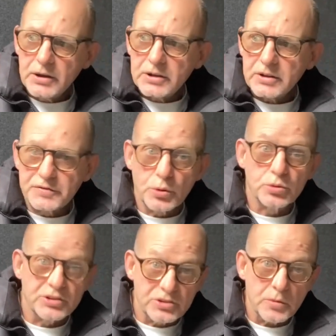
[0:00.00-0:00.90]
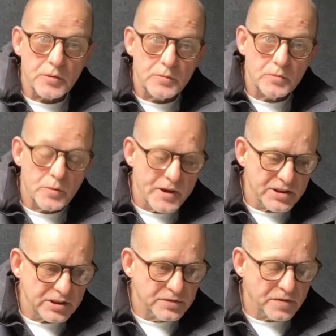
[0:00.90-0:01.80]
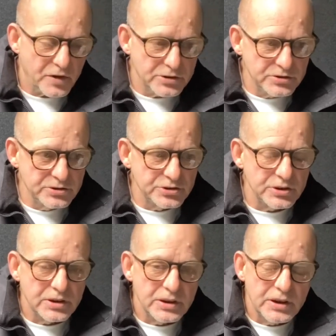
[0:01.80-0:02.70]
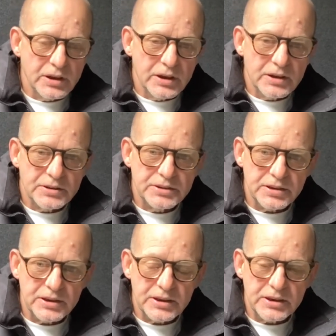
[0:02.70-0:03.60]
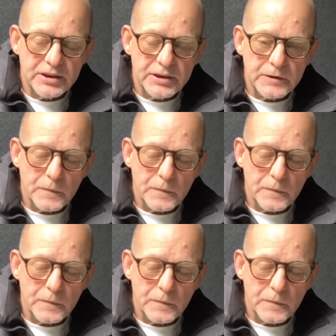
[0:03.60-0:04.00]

They've told us that we might need funds to